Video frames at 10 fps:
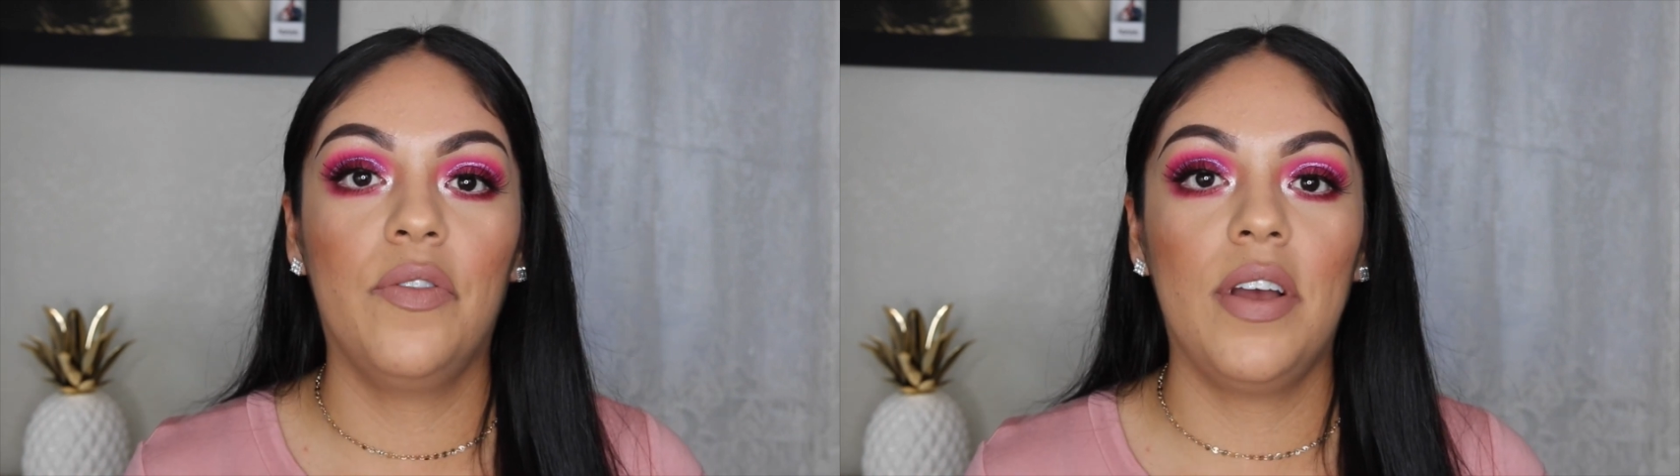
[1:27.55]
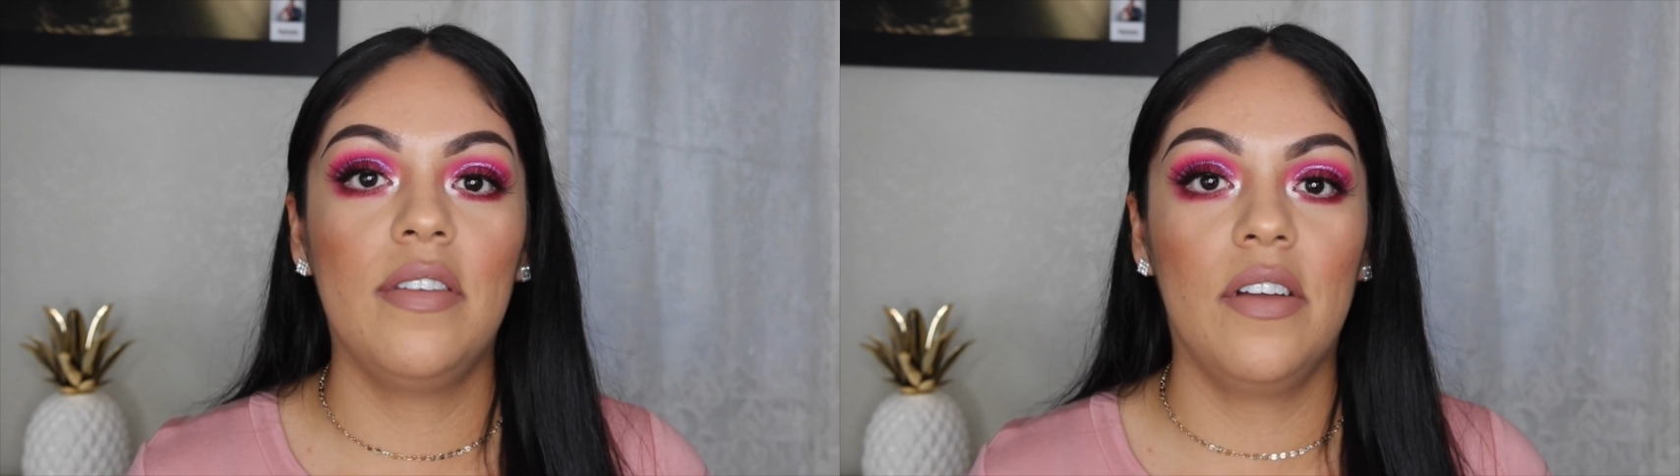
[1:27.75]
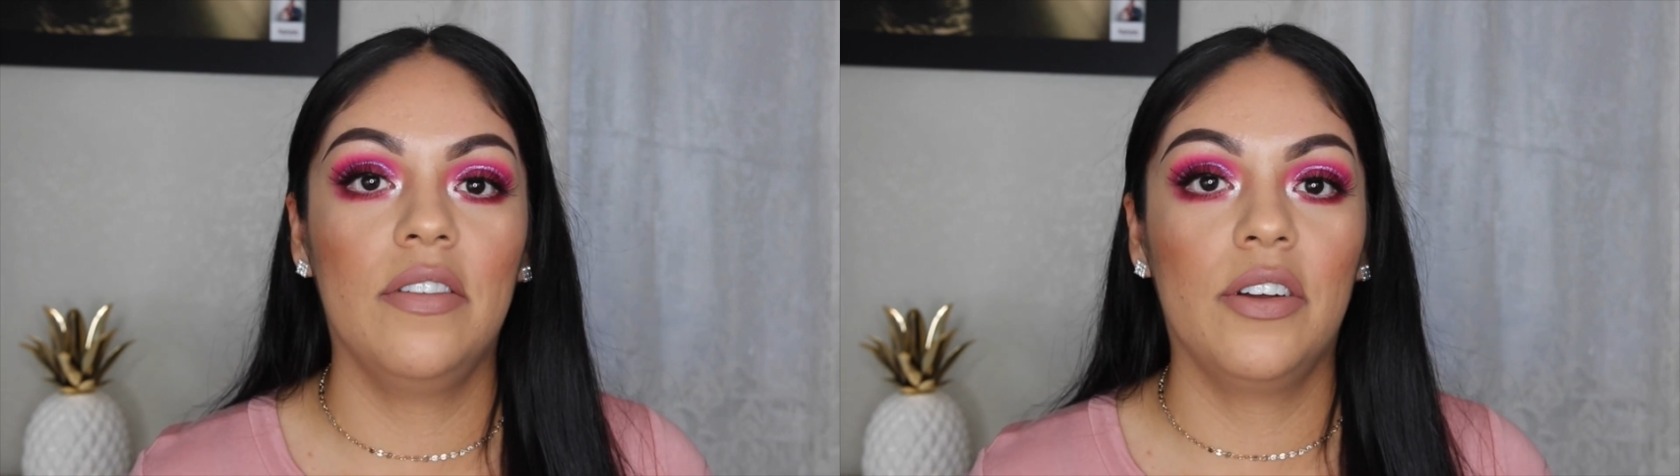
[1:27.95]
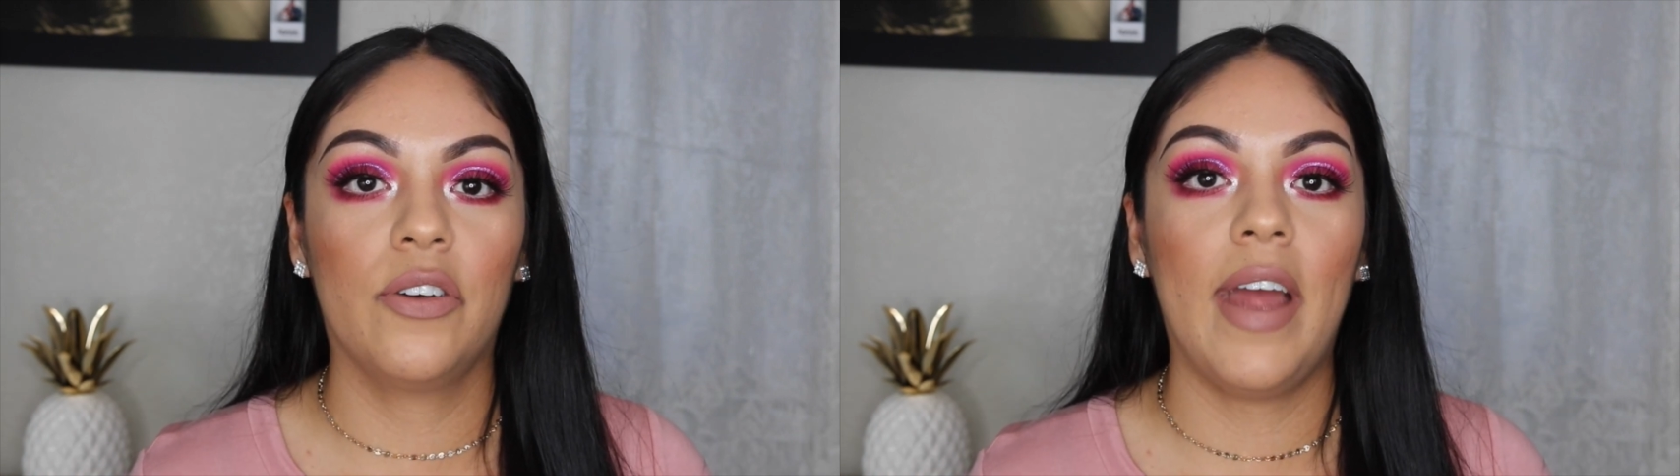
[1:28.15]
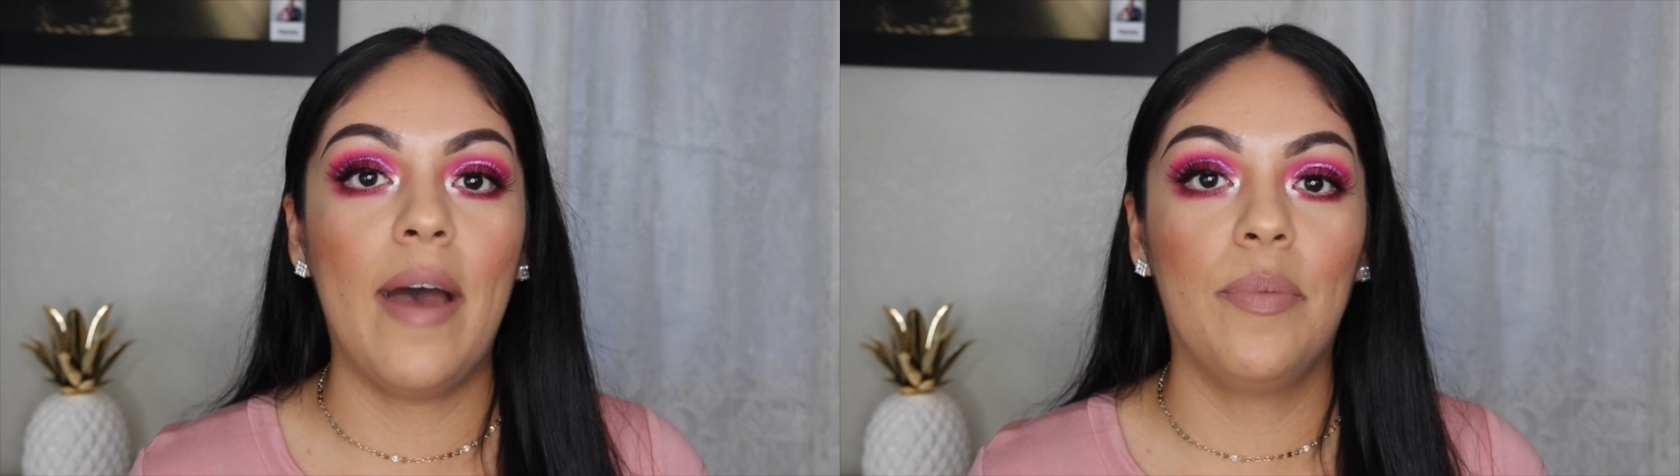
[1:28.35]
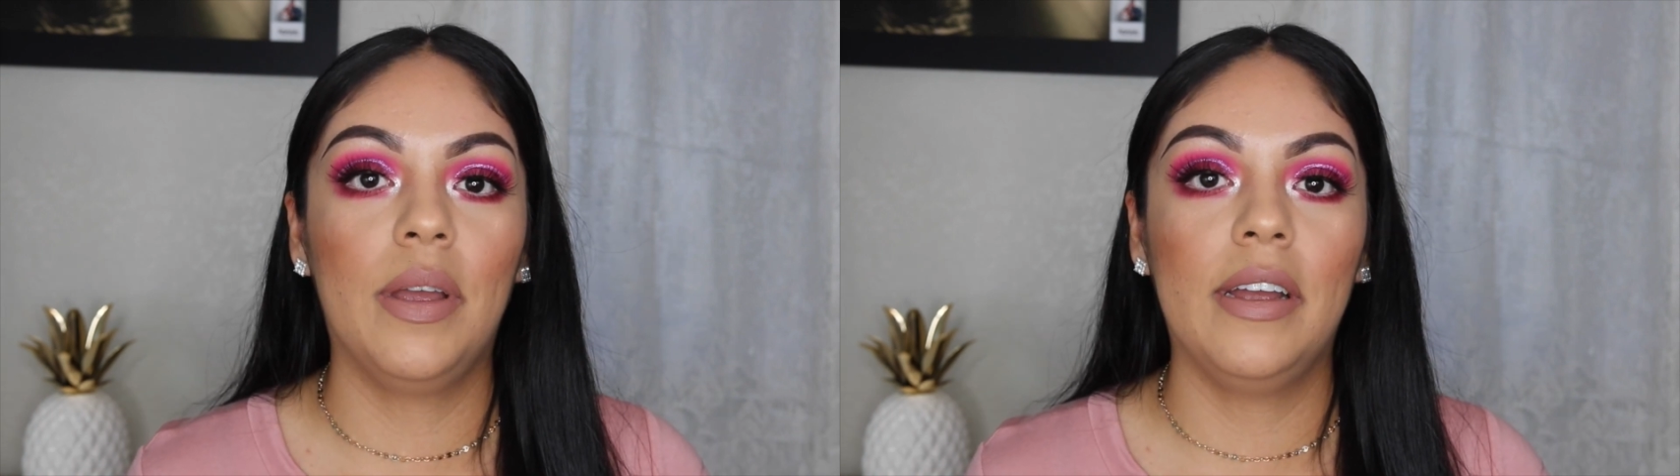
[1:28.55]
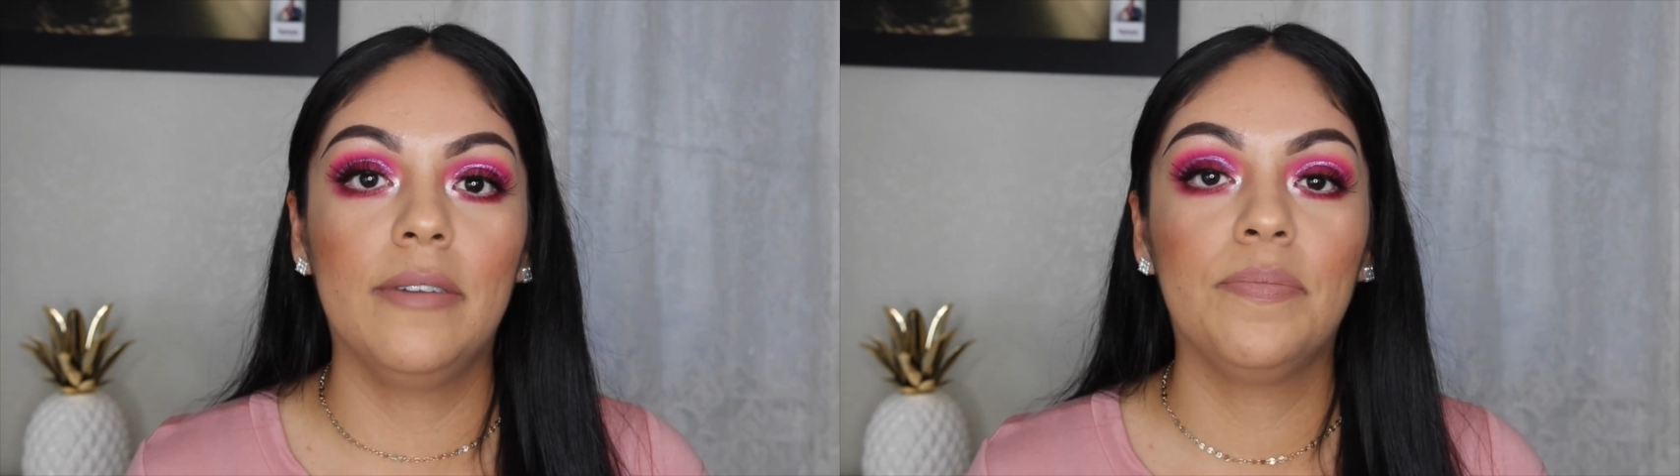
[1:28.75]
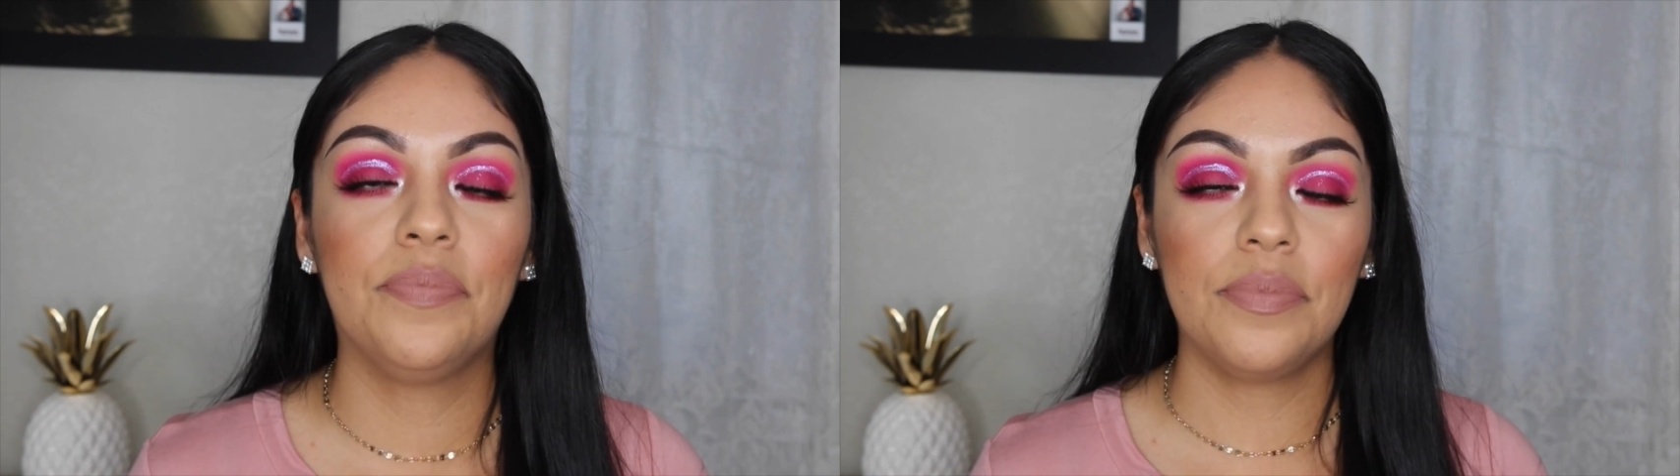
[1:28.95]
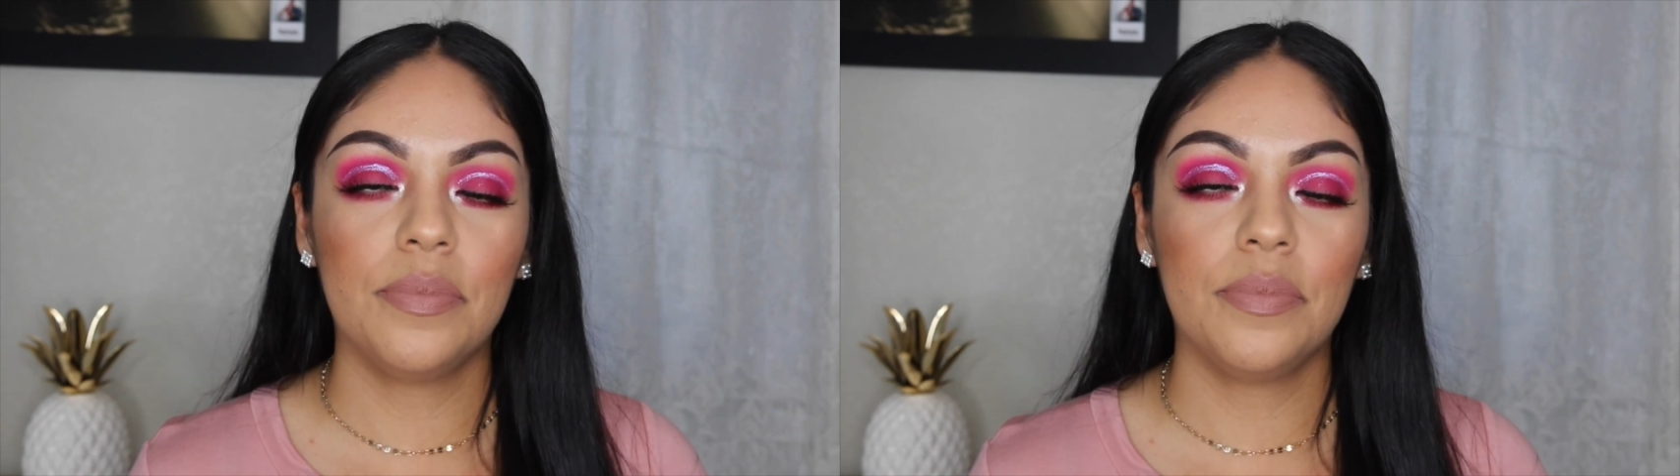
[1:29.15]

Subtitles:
voice sounds a little crappy.